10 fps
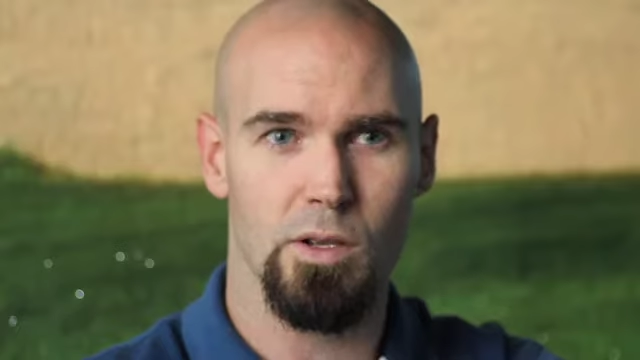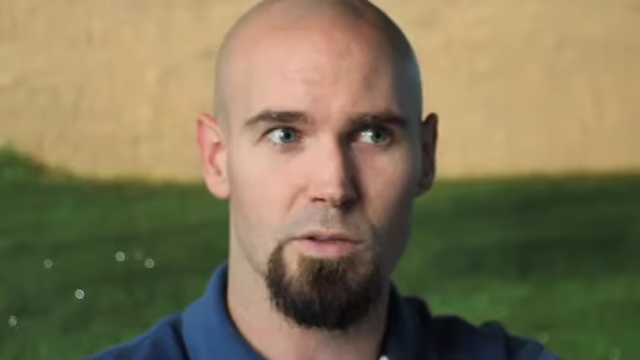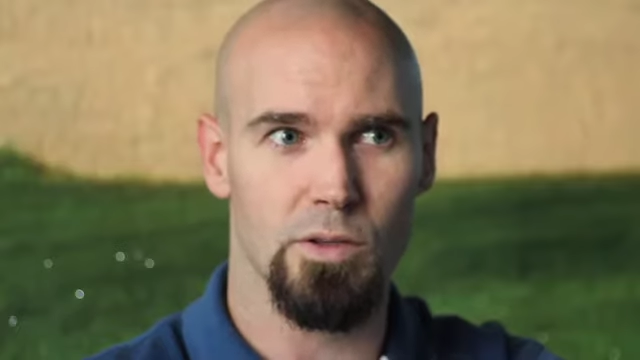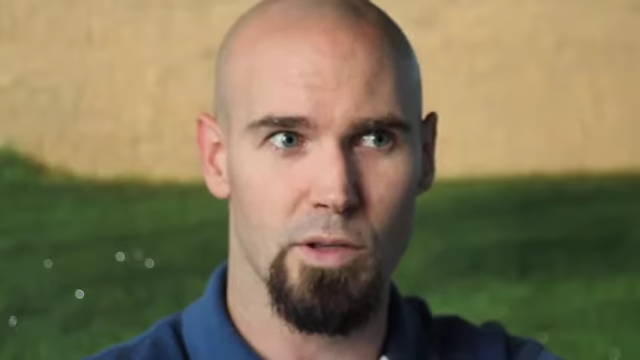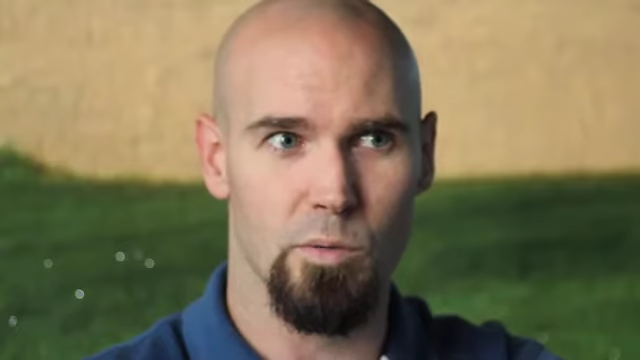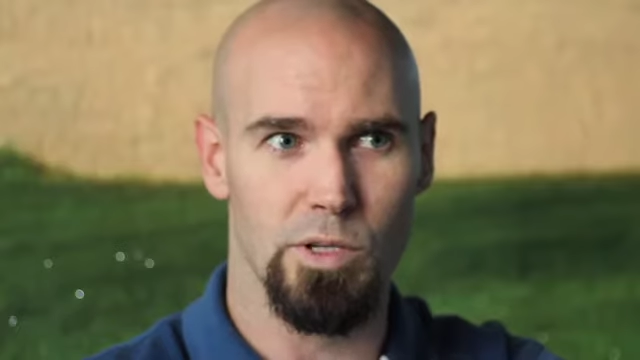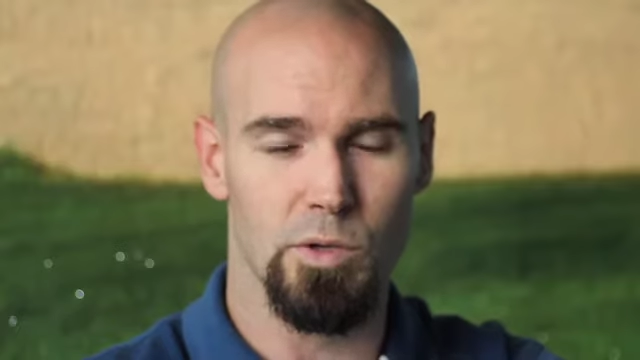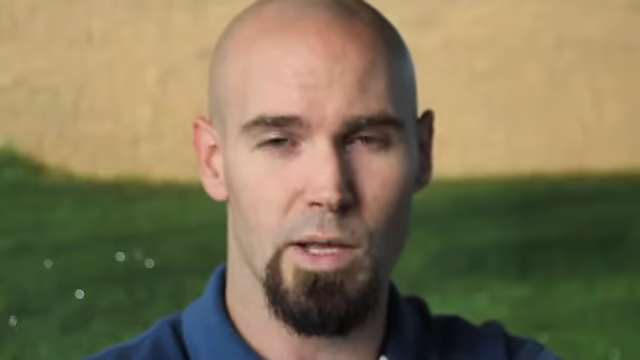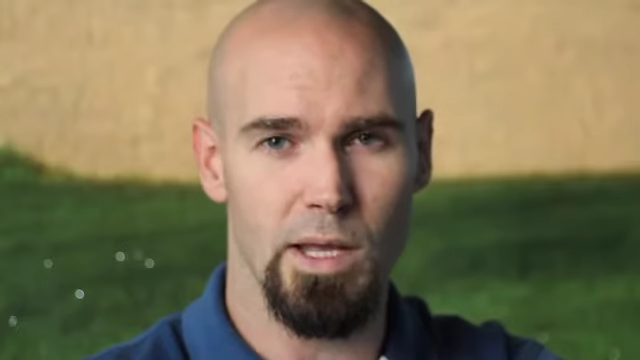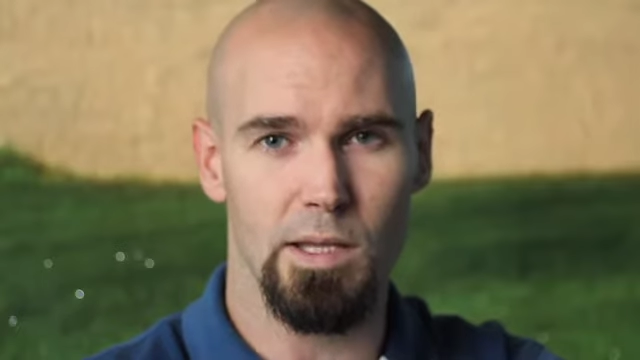so that when
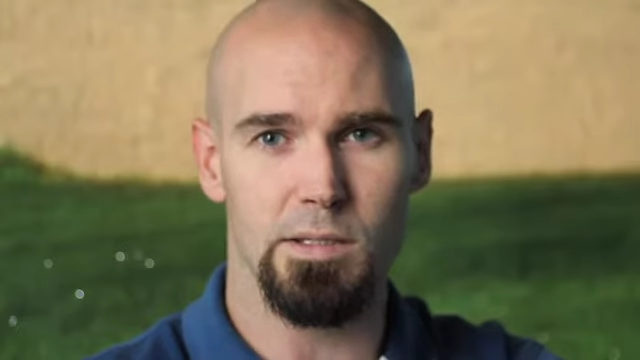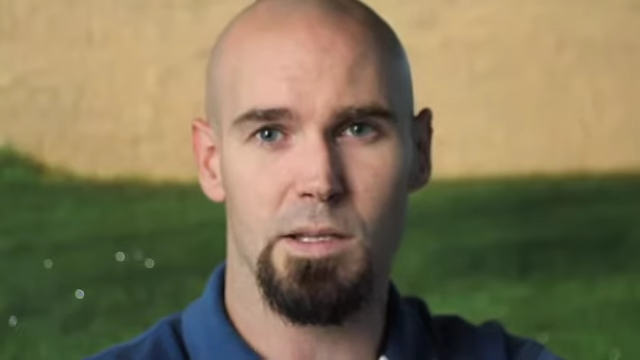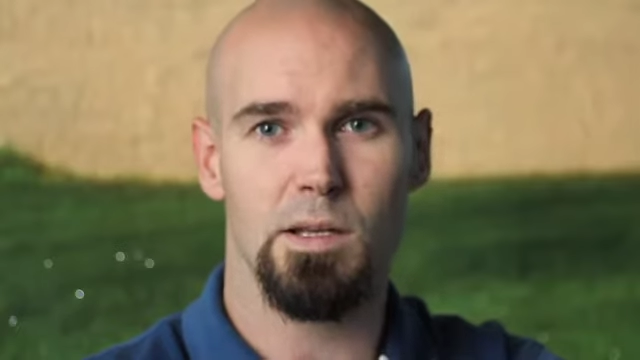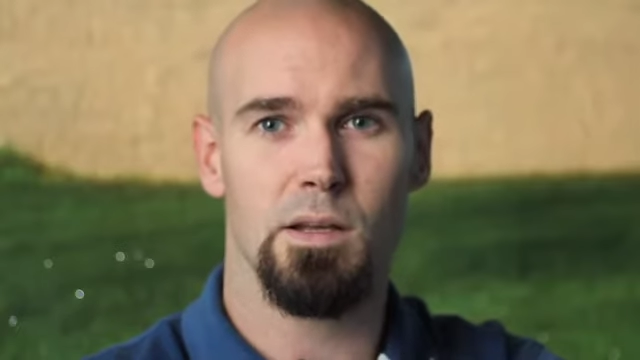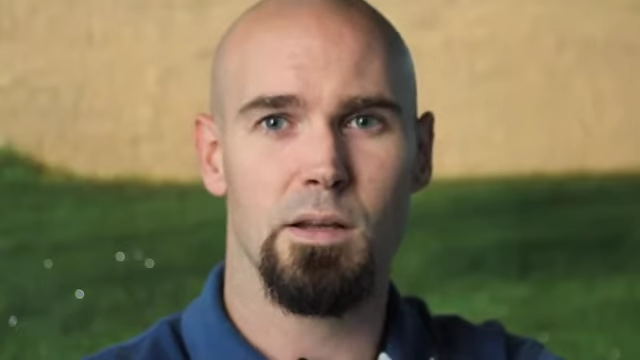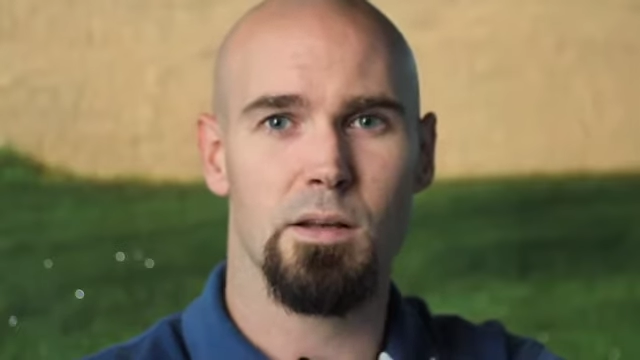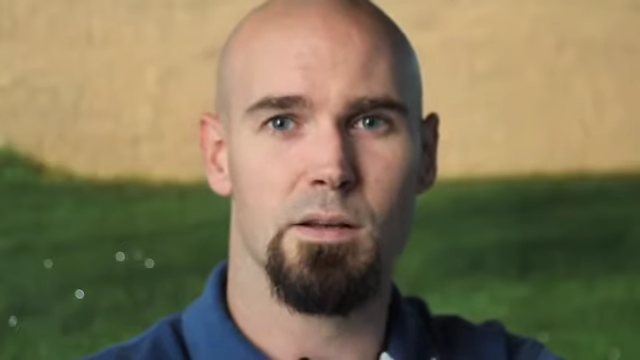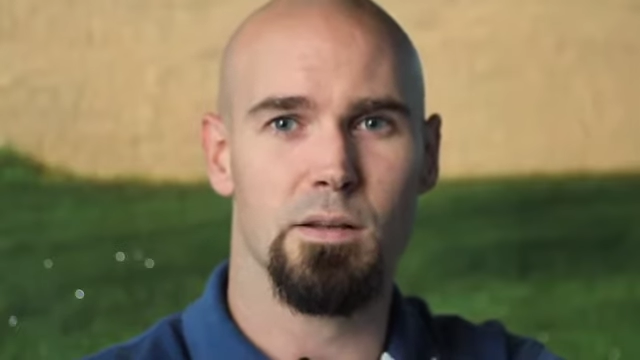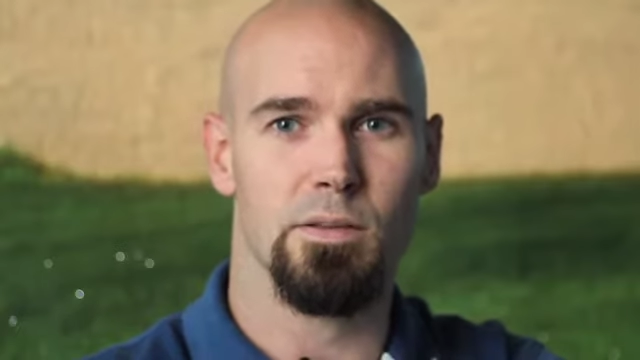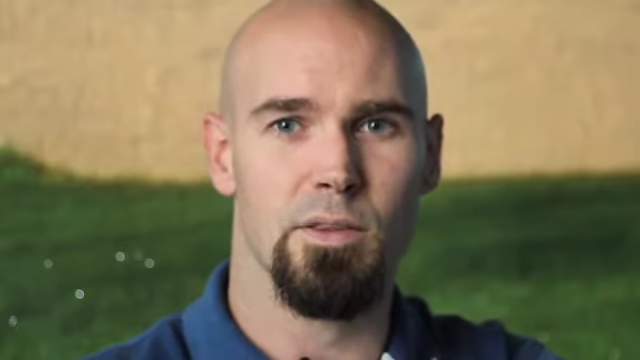you hit
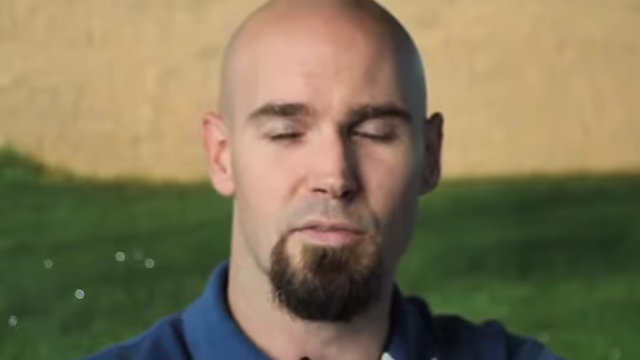the